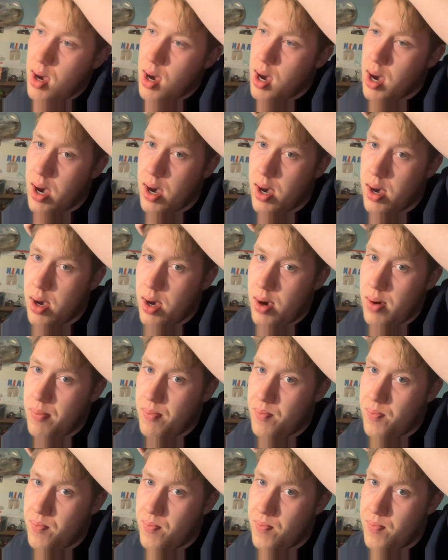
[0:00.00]

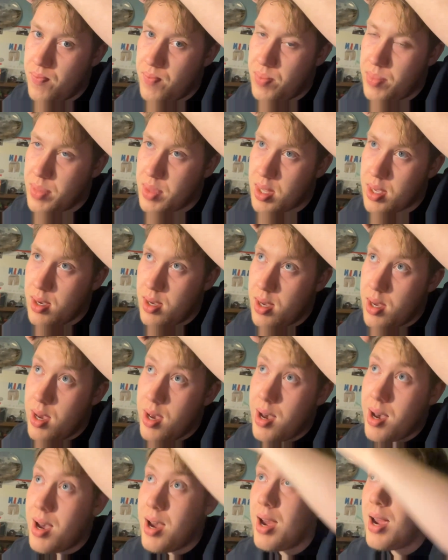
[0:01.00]
And
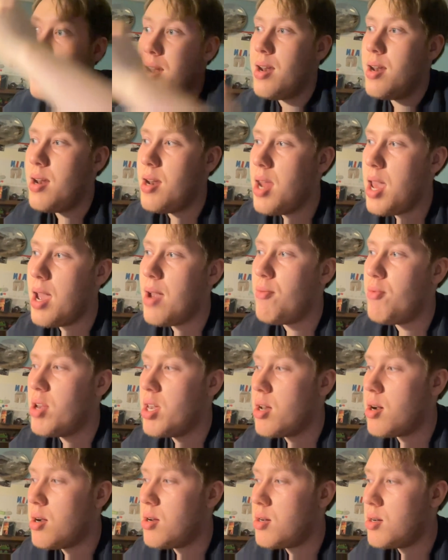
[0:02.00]
then we
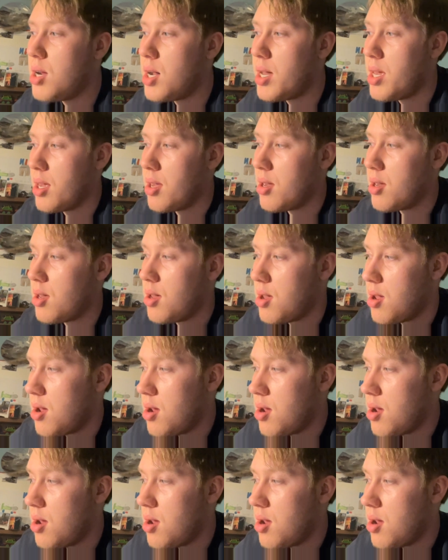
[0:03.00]
got like